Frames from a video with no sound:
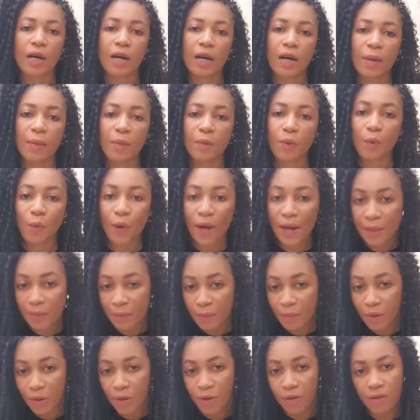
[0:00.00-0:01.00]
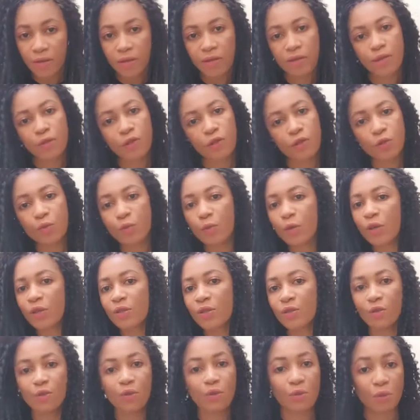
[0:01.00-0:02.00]
1 month, 2
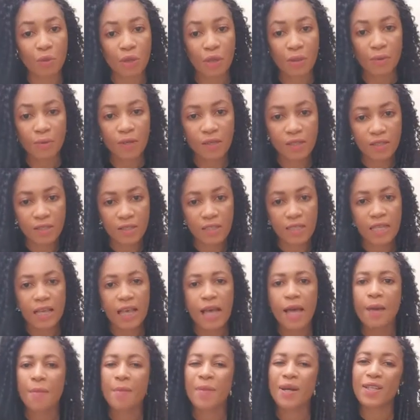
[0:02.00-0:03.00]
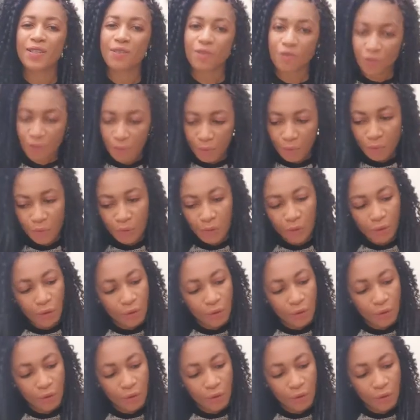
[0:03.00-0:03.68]
months, or 3 months. But some